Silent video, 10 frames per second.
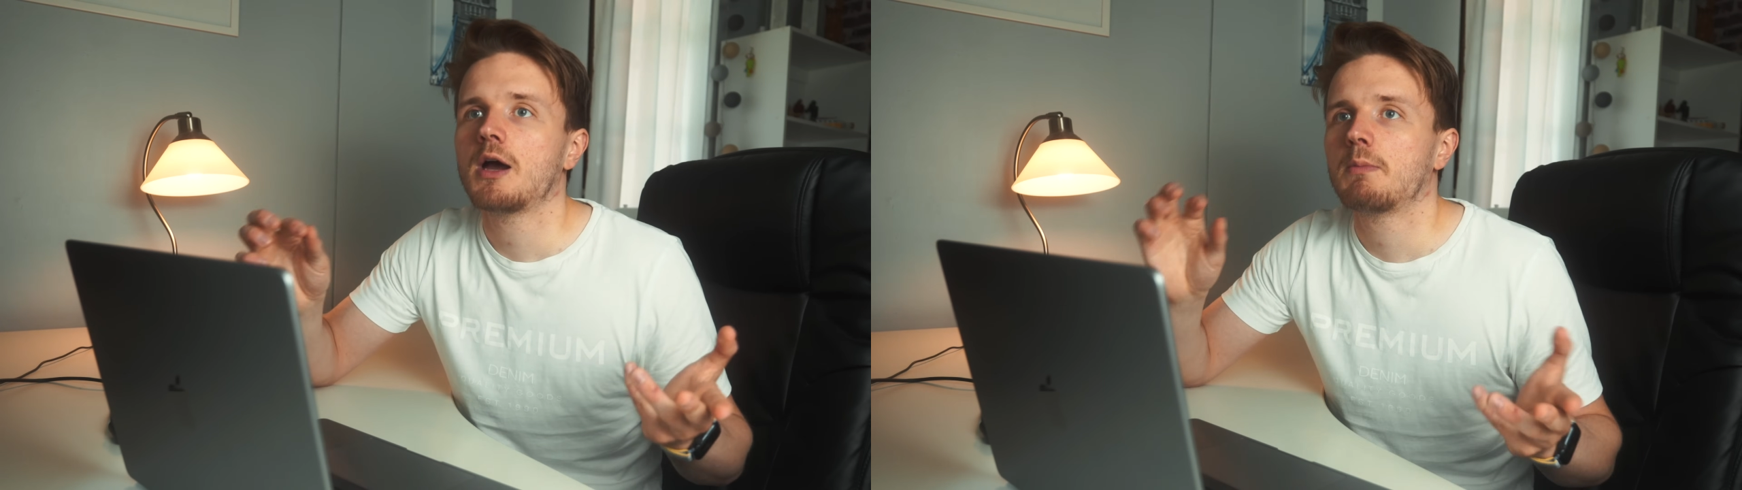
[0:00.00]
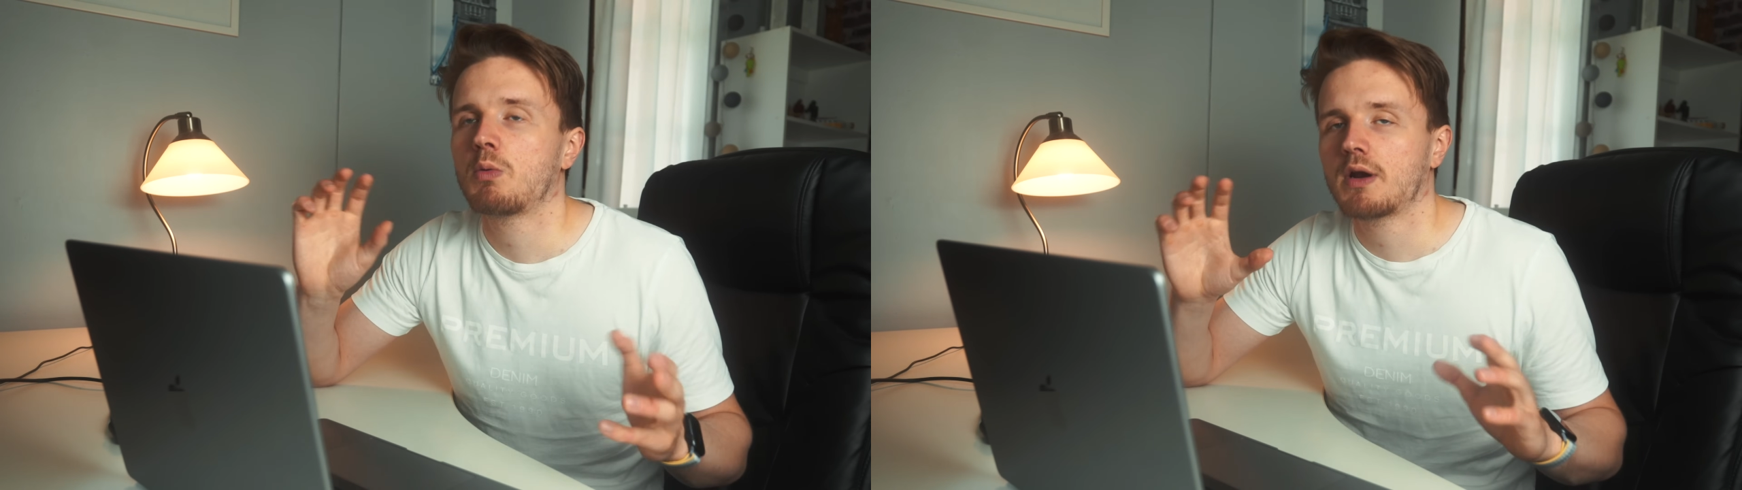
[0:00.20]

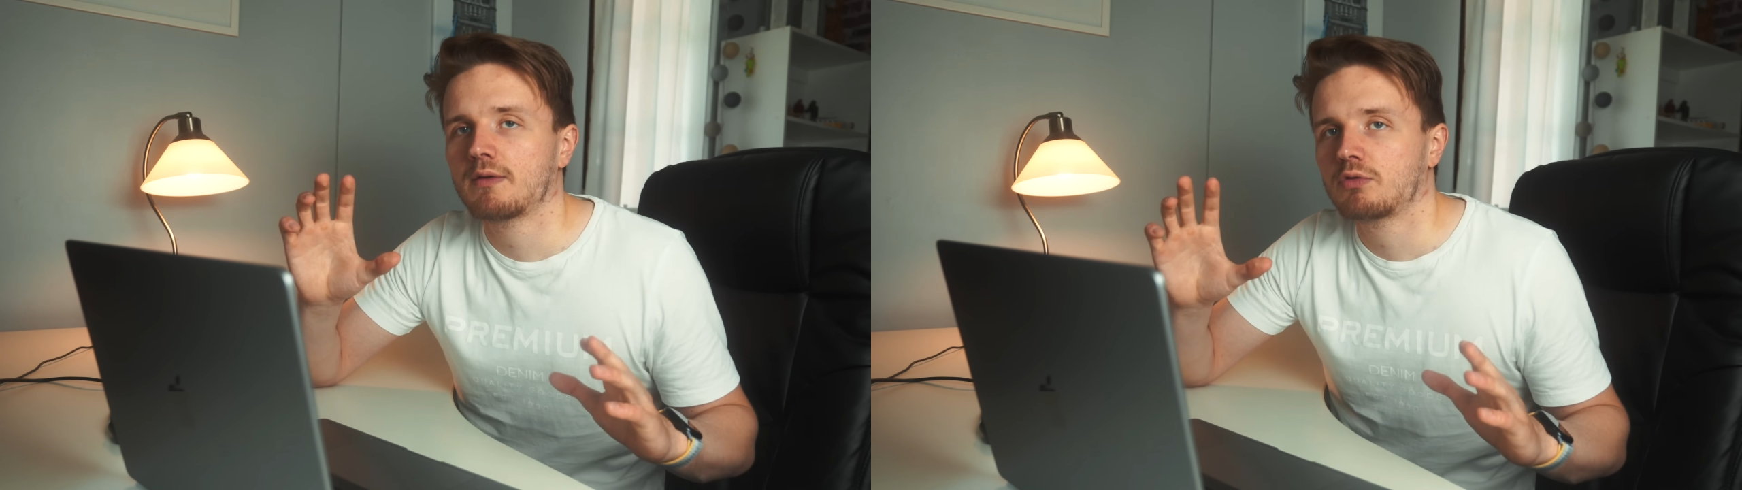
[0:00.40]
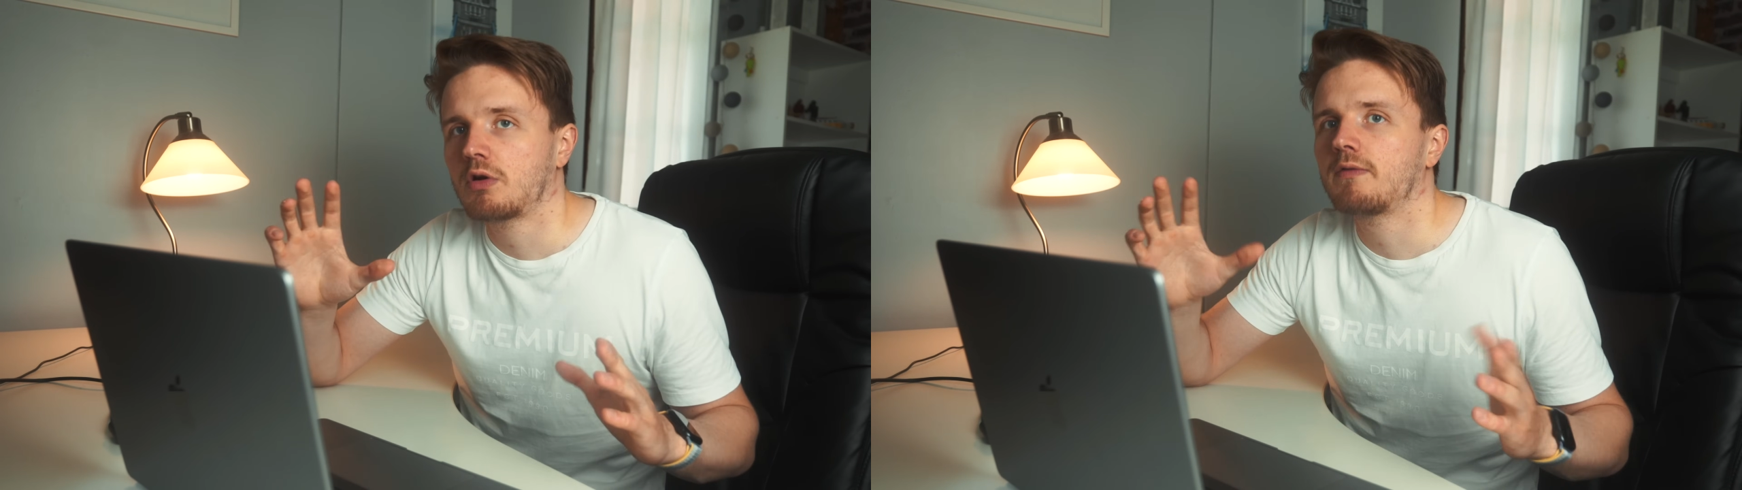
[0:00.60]
But what I
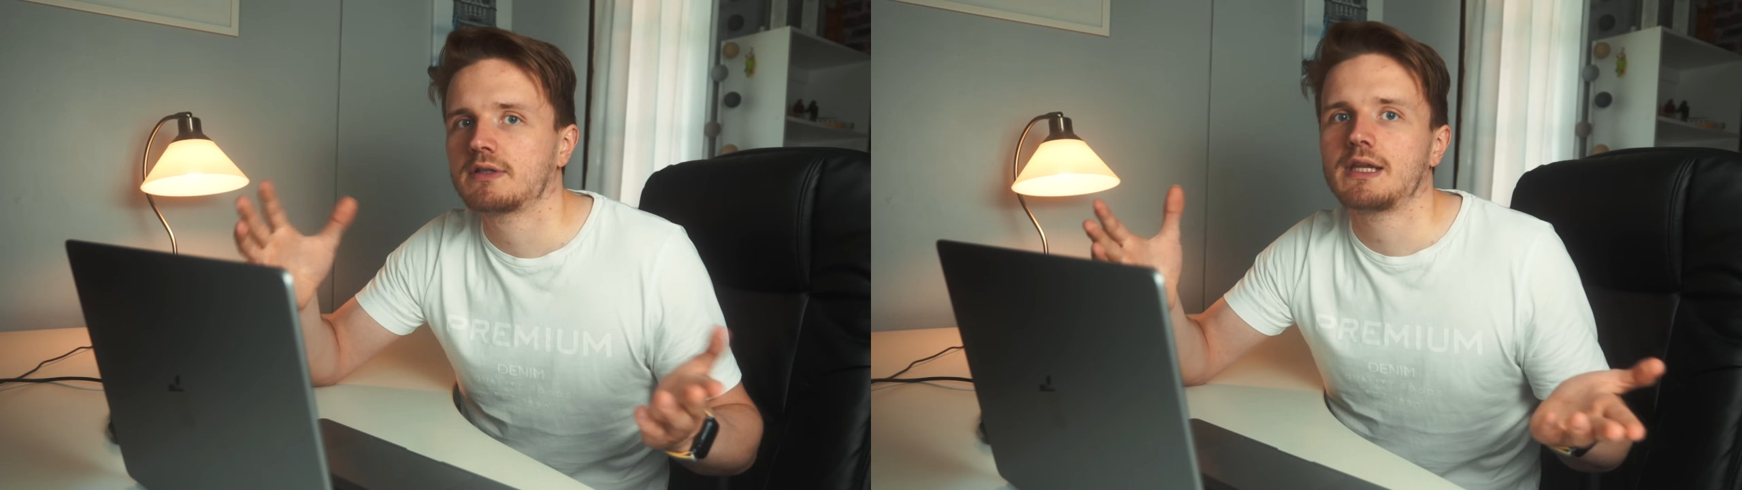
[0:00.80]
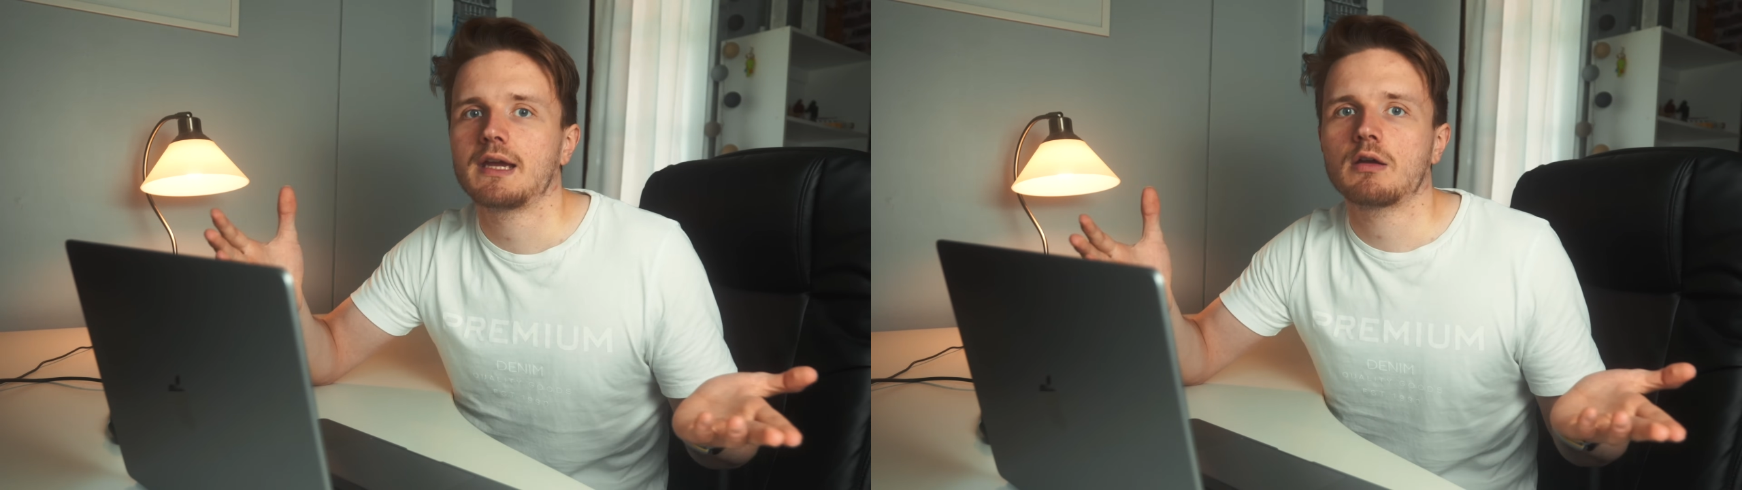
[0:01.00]
would
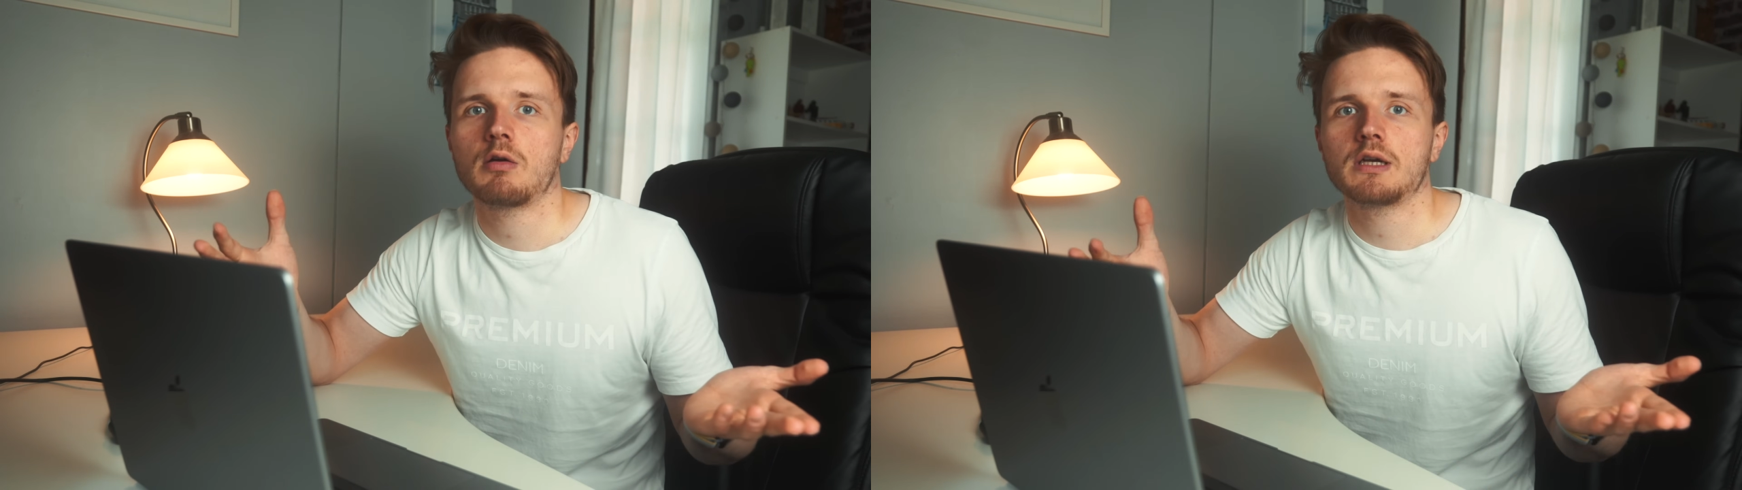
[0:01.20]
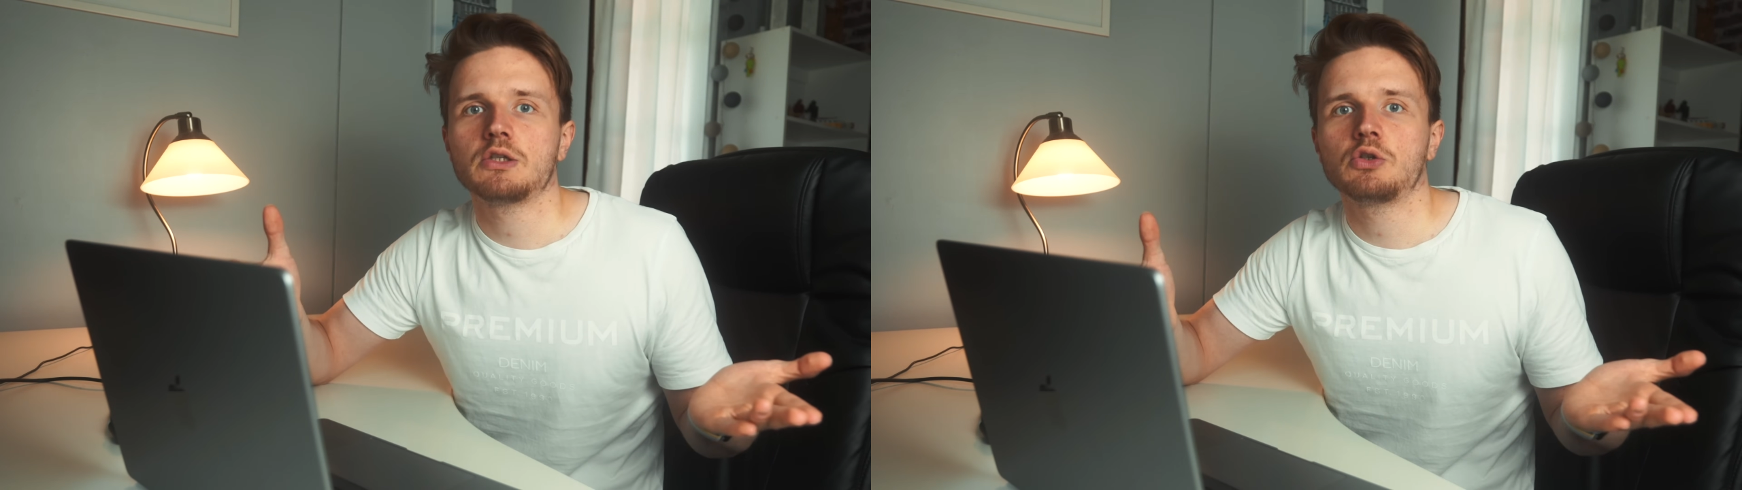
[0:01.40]
obviously
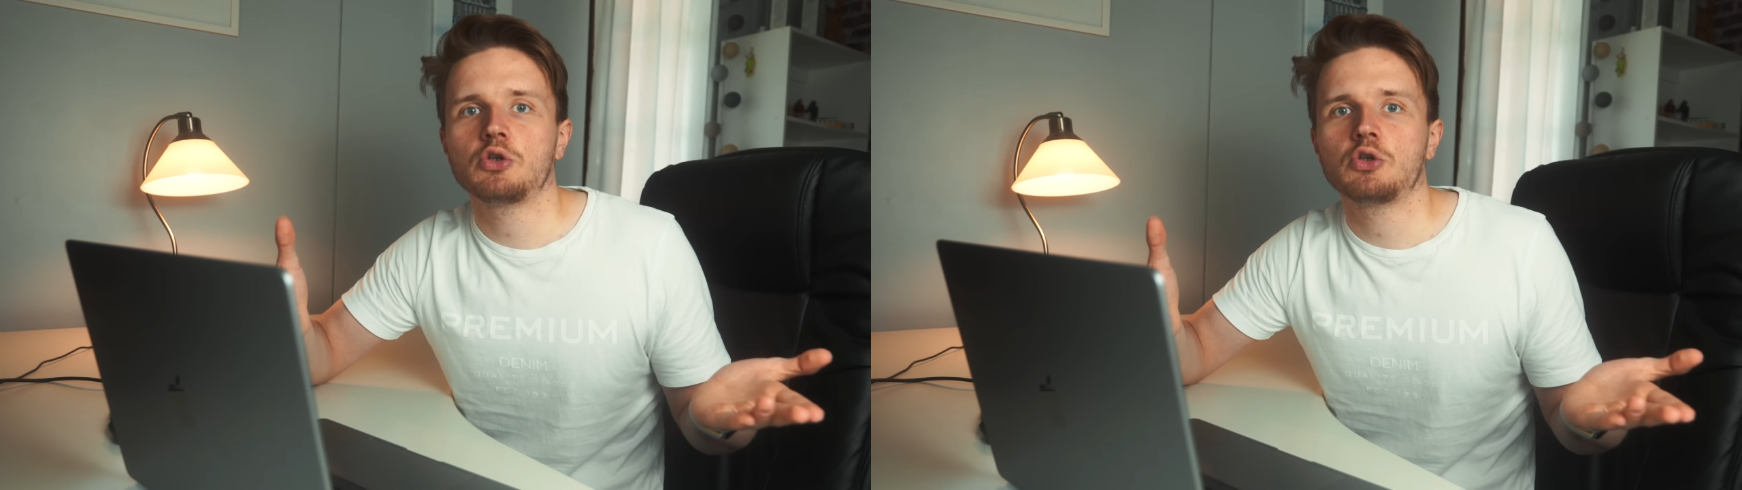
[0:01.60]
encourage you to